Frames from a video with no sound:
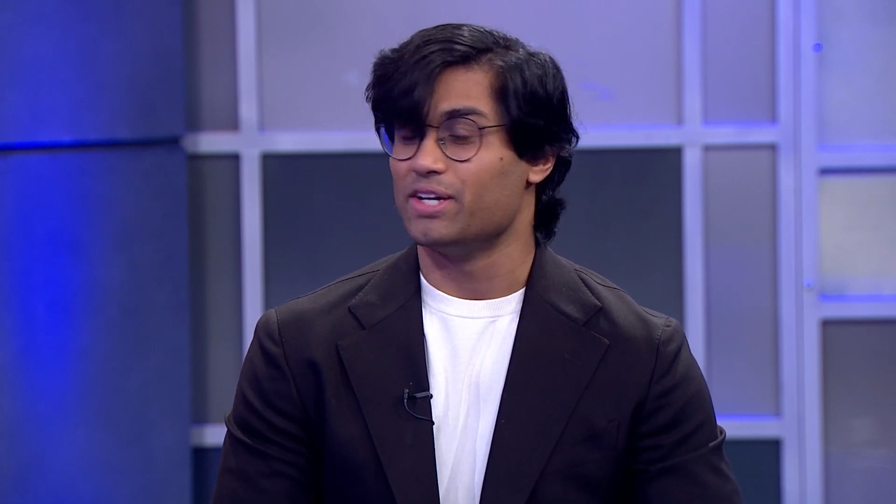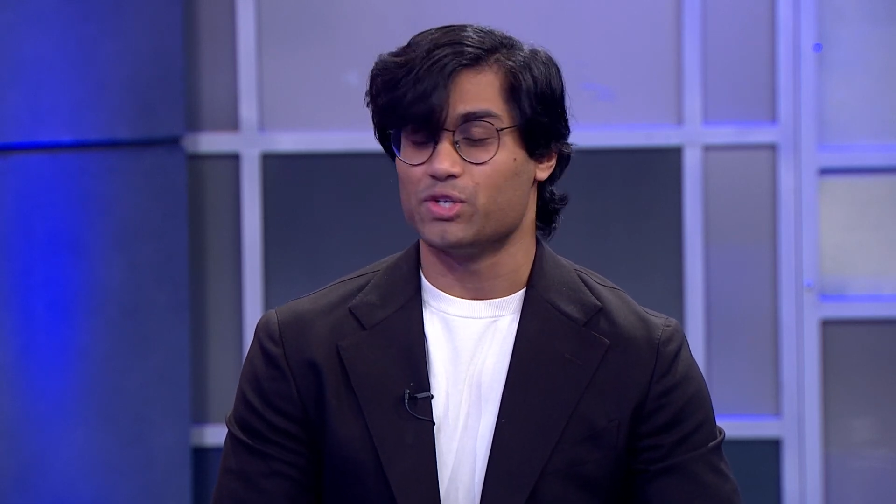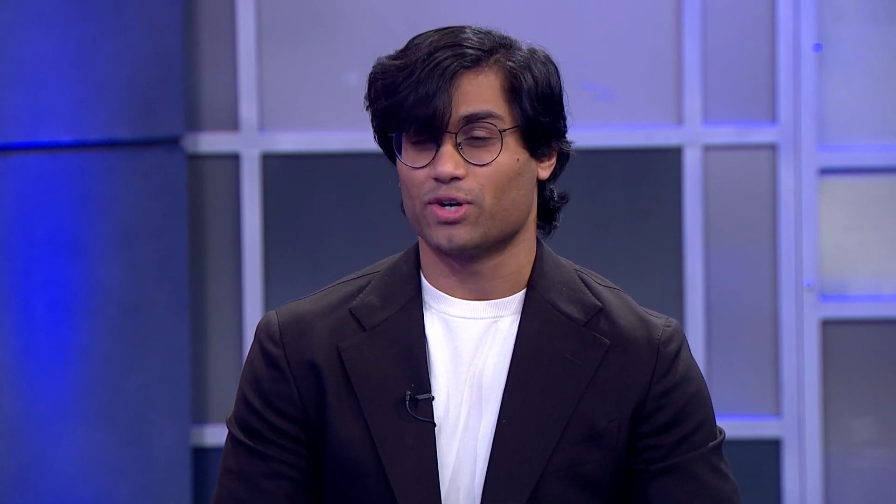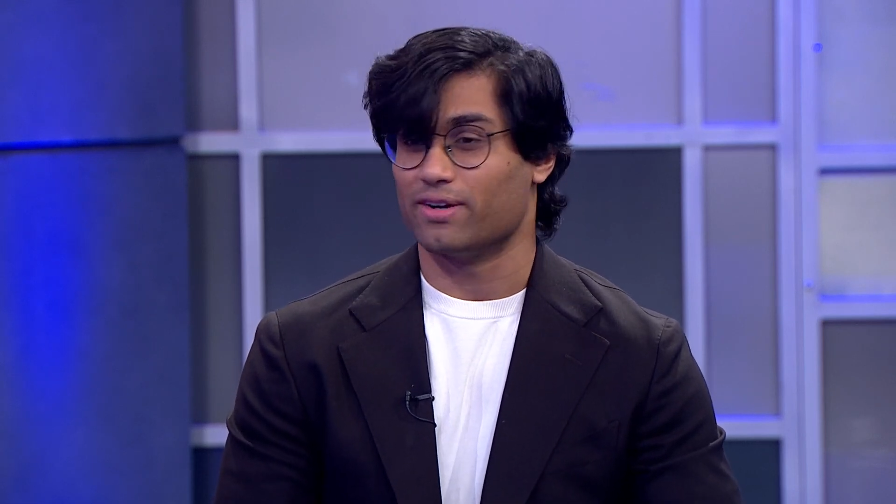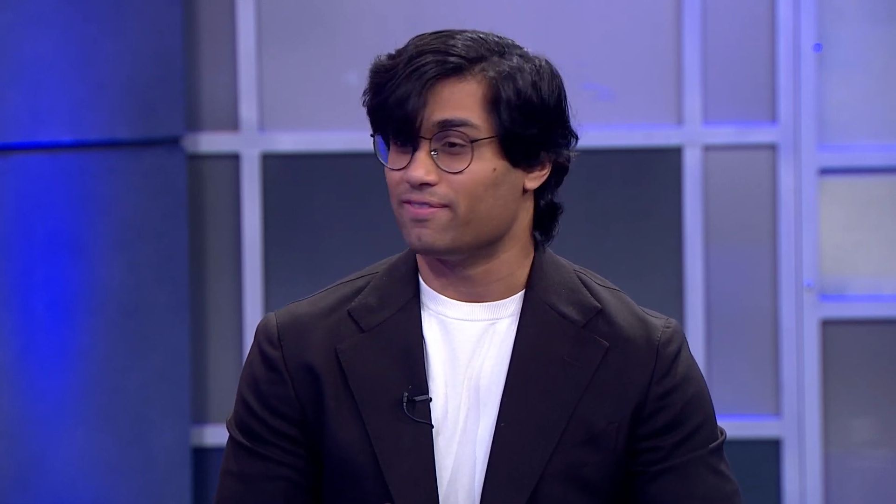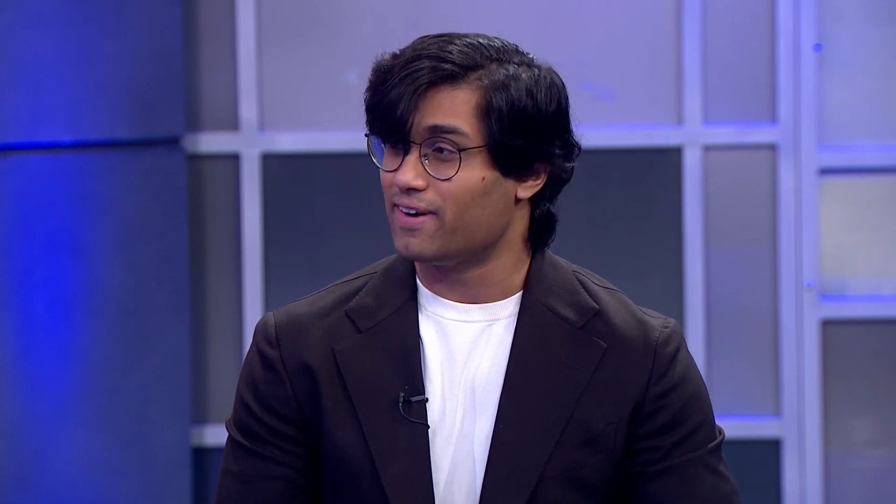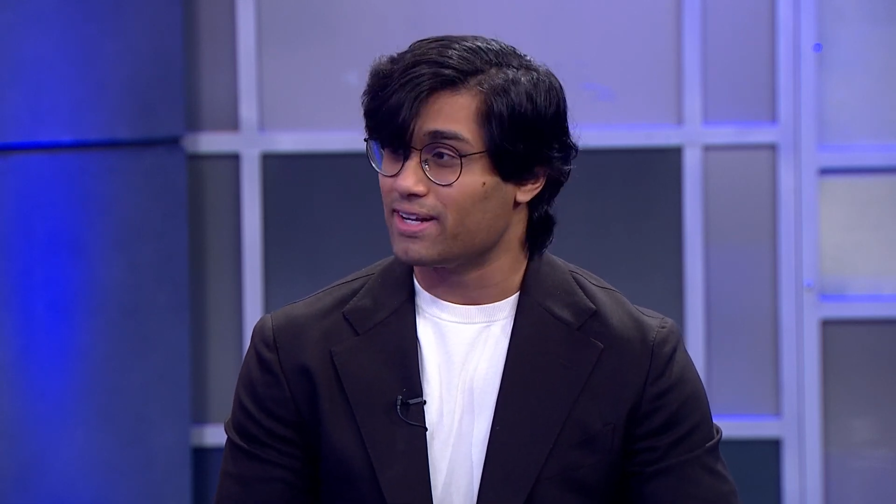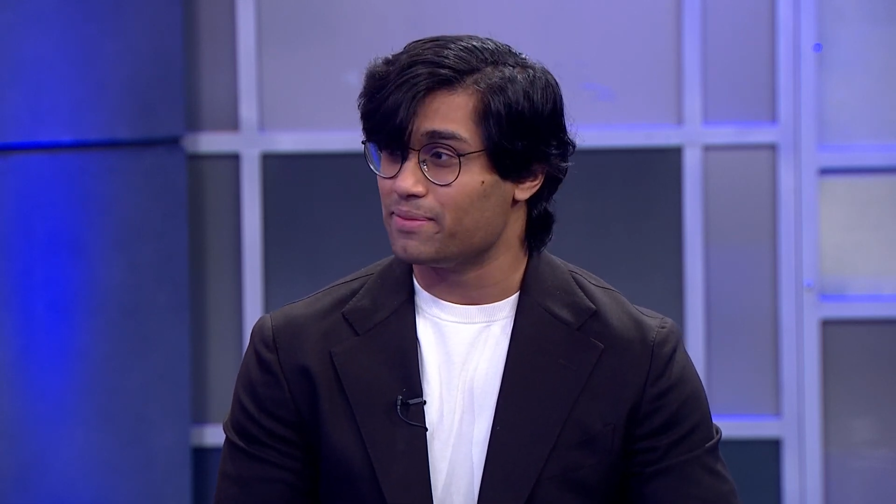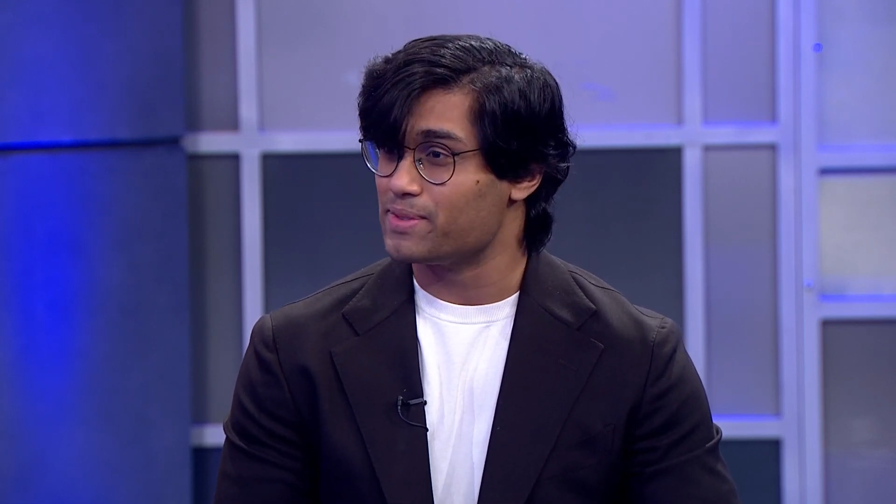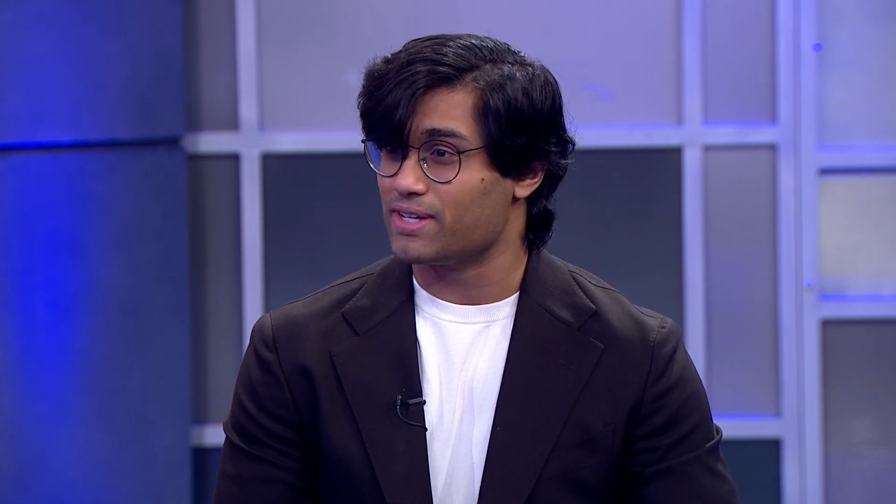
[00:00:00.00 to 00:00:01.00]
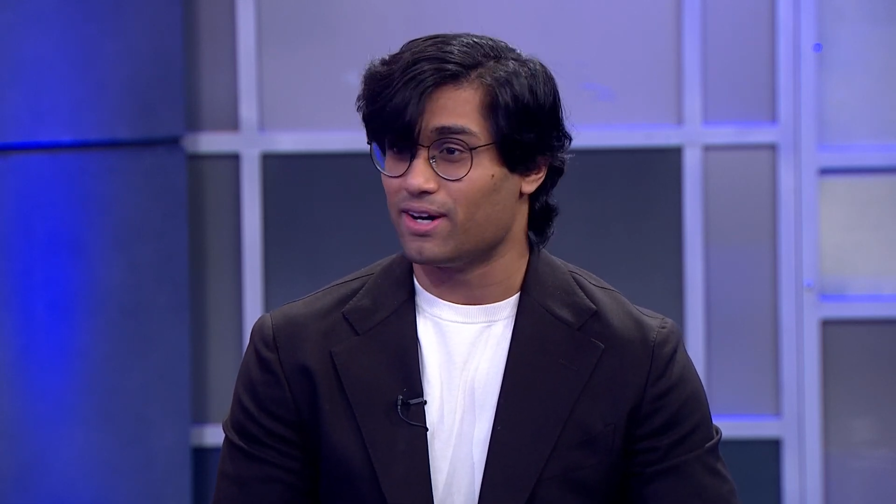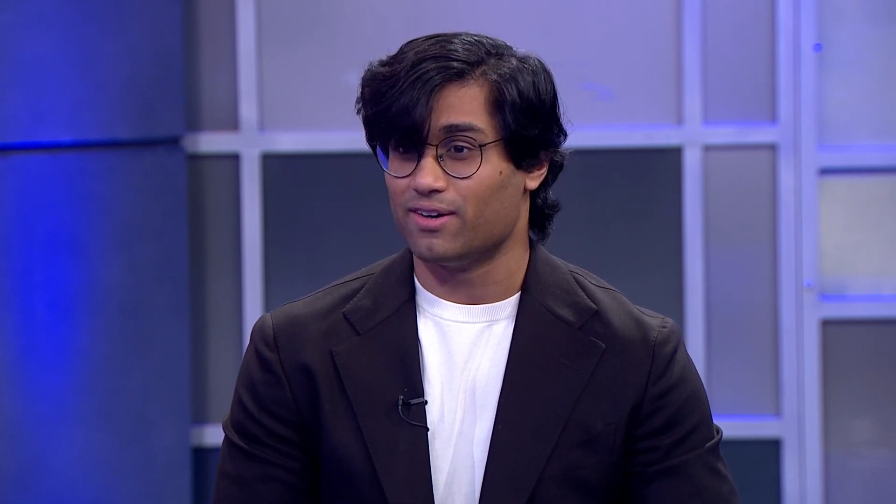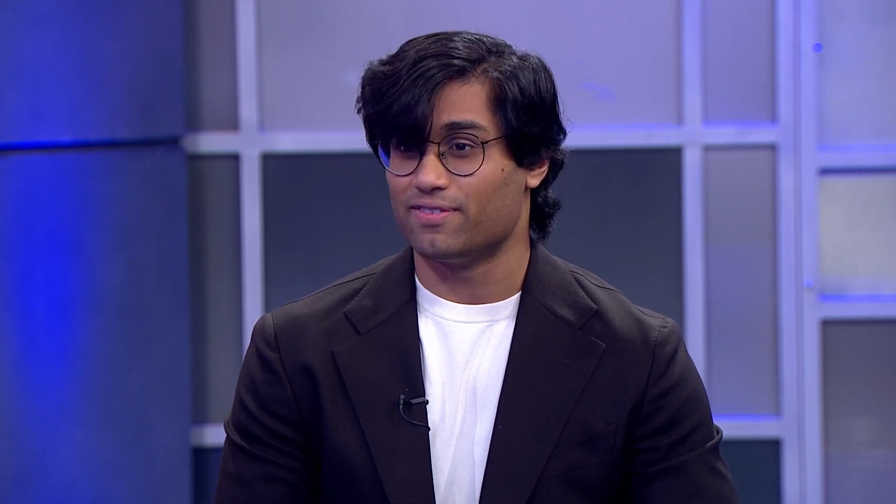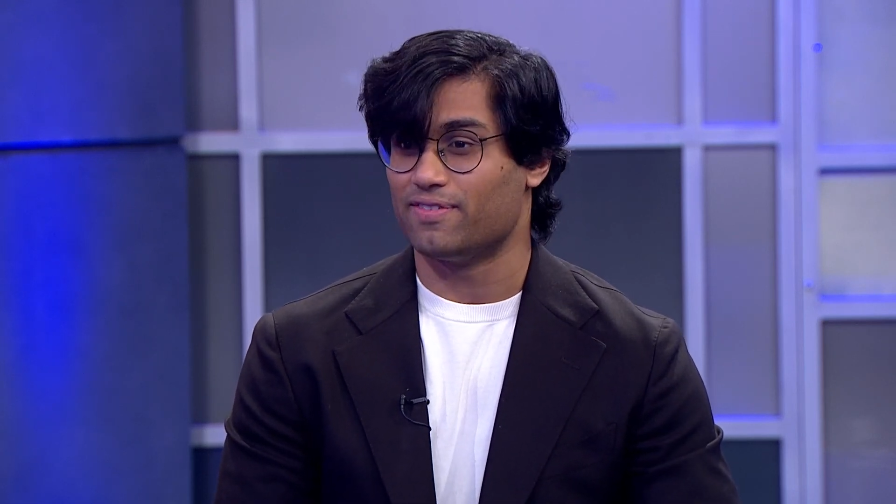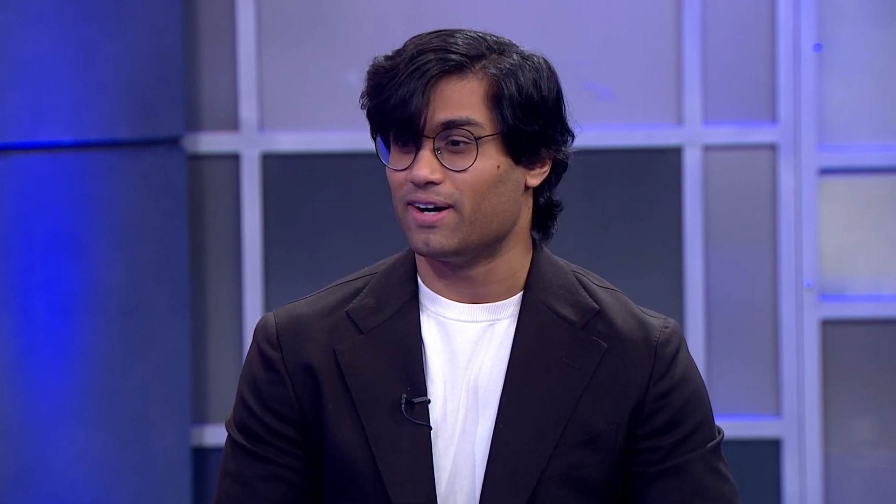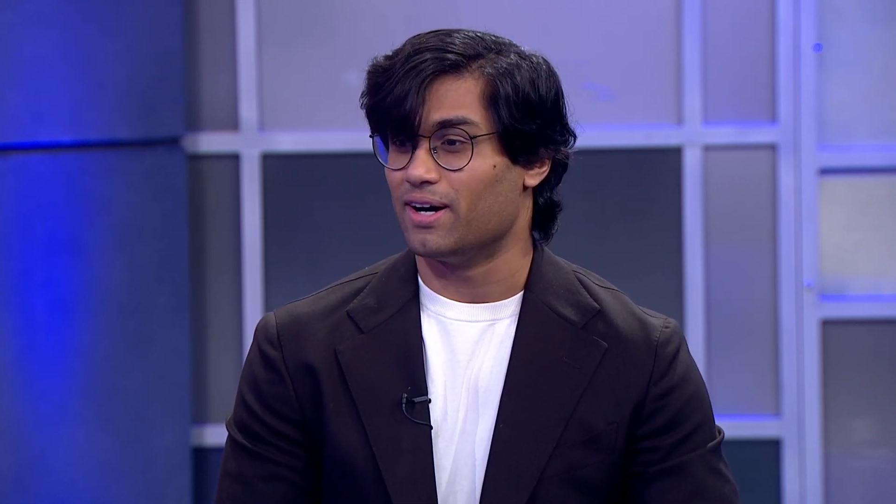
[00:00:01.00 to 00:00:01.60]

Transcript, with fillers: He's trying to find himself.